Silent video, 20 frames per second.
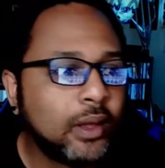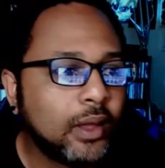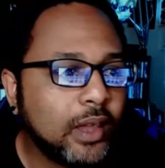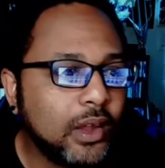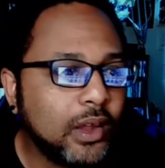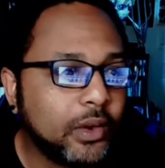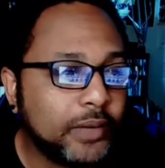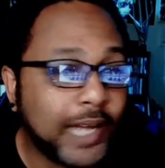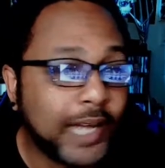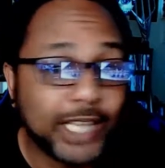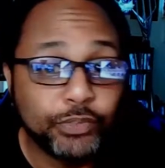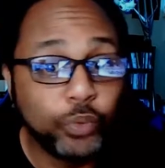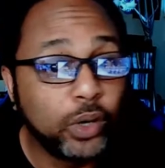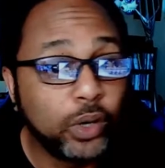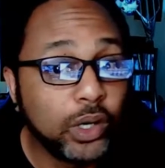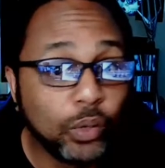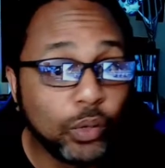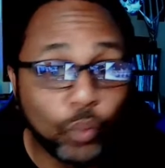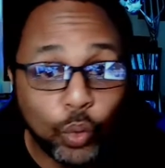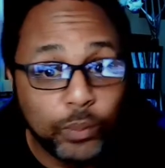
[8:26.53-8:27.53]
That's one of
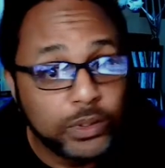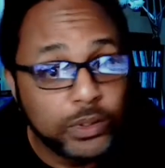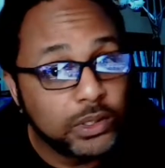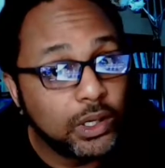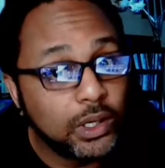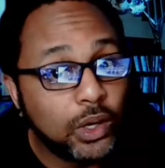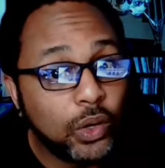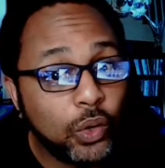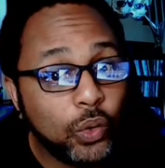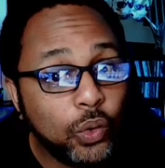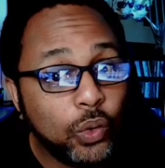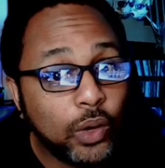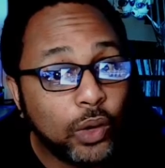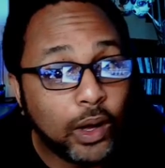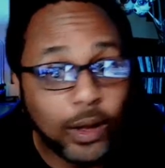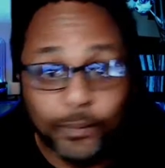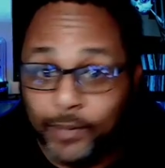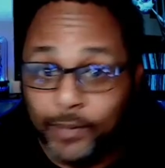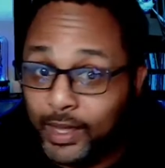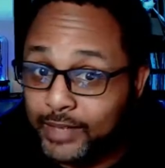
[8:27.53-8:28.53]
the rumors, though.
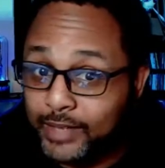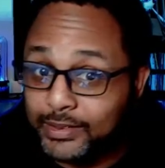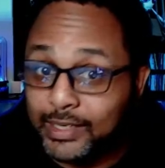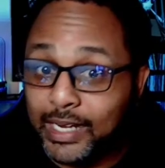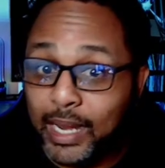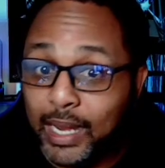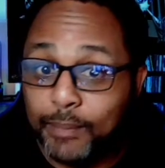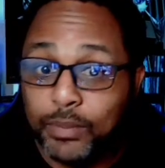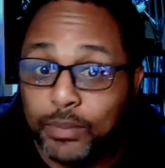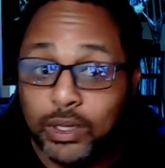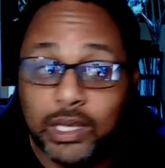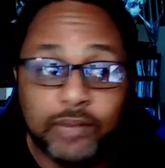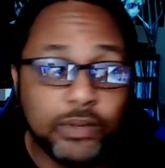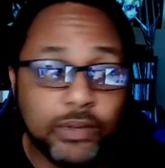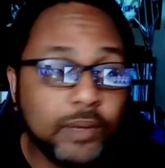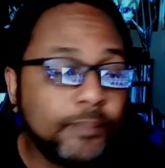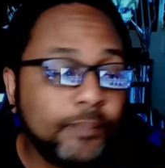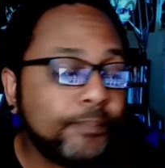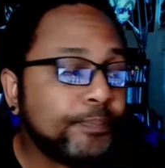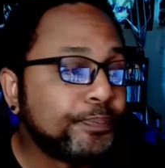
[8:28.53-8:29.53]
I'm not saying I believe
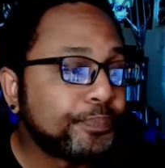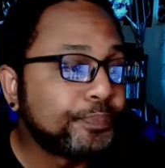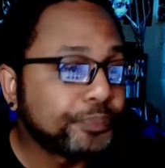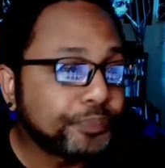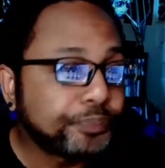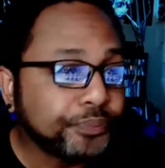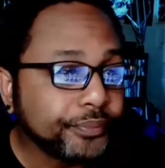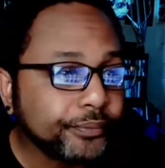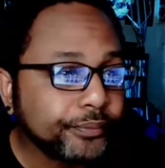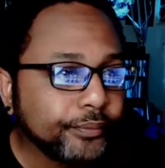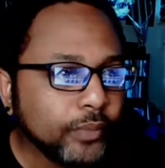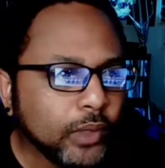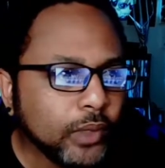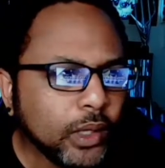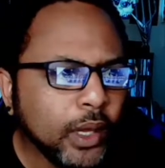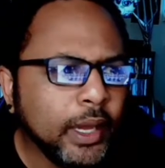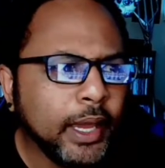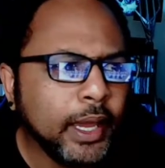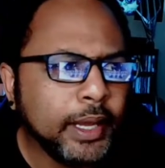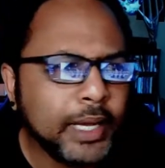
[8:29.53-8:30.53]
it.
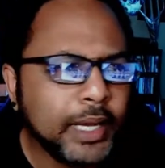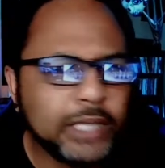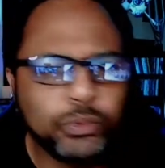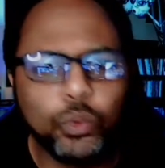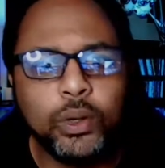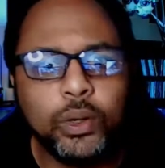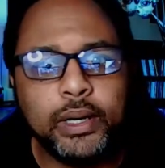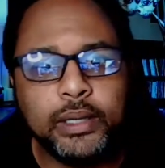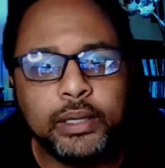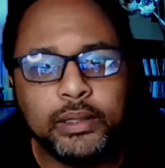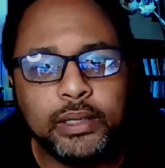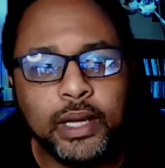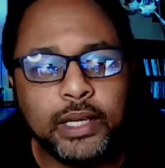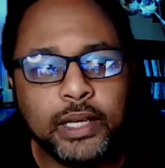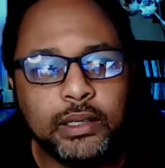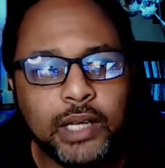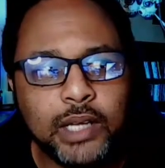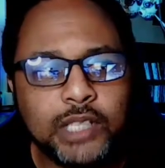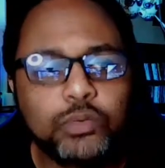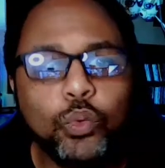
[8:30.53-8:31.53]
And that's one
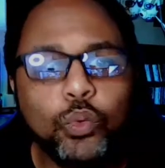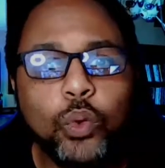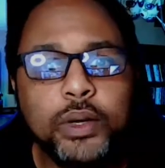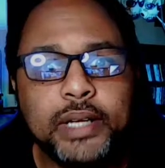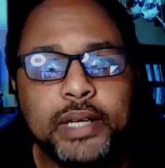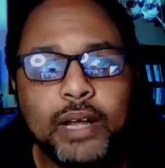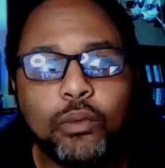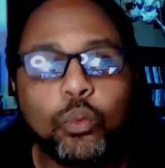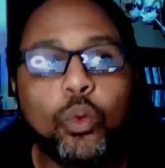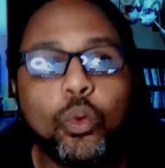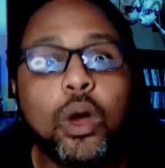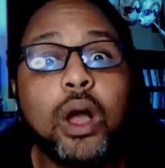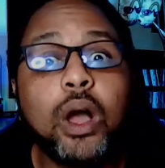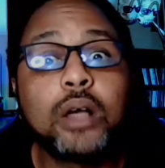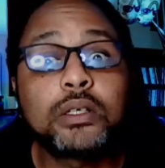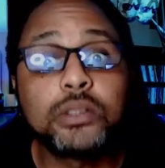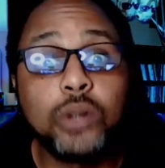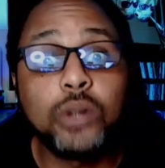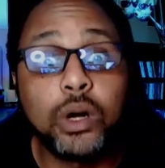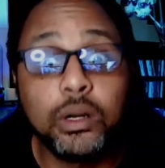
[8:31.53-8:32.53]
that
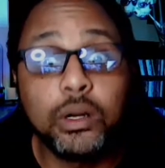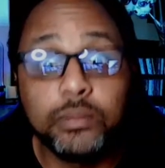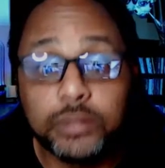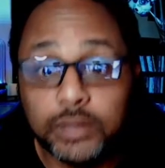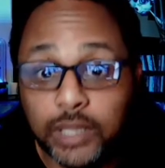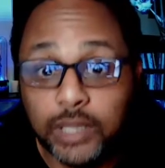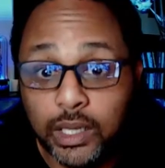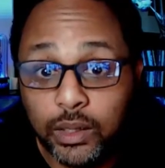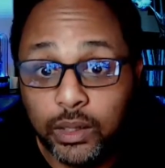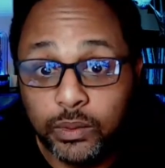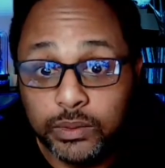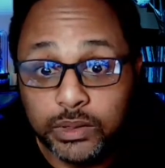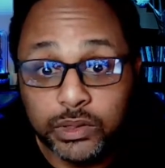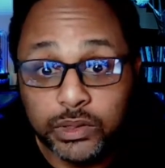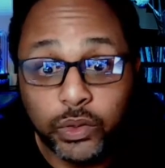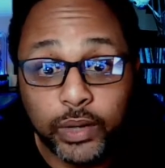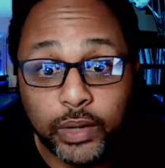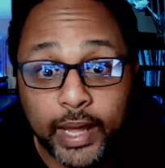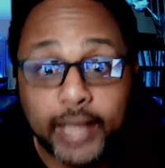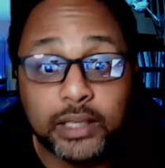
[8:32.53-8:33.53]
Rockstar themselves is
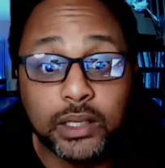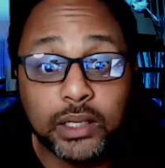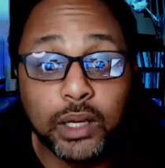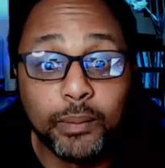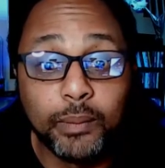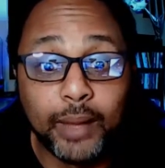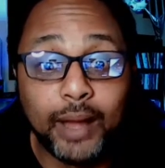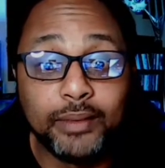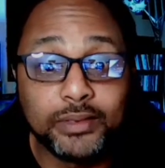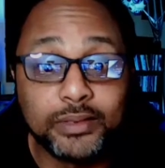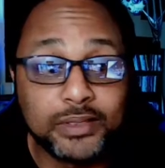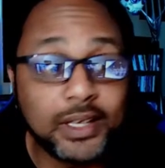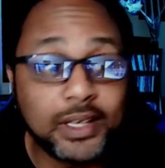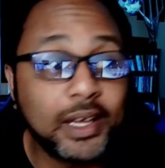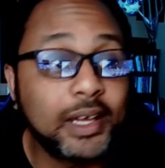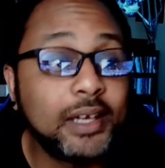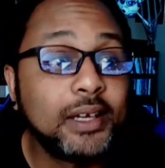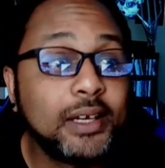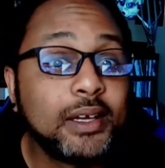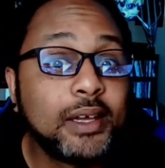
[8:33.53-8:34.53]
going to have to come out and
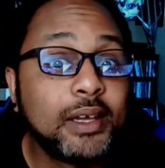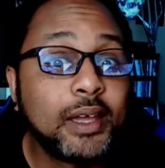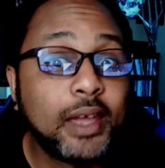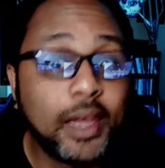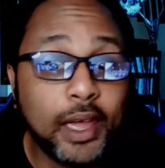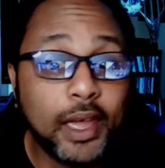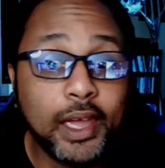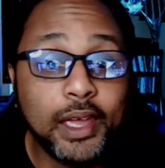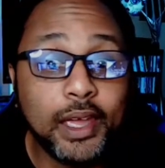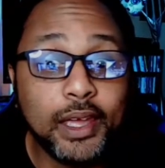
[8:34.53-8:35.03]
say, hey,